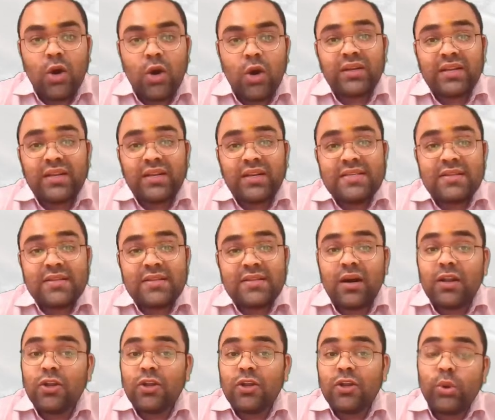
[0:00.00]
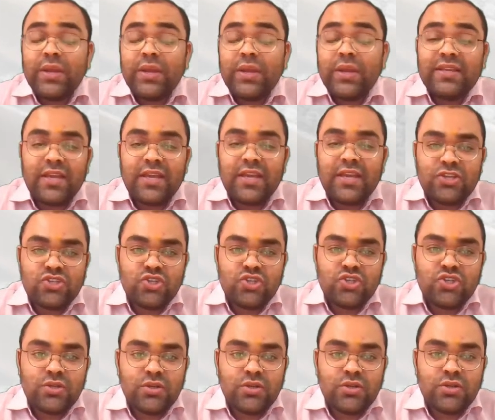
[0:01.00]
what is a loading
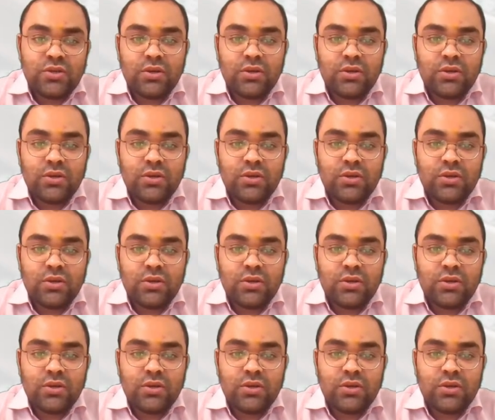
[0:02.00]
gauge.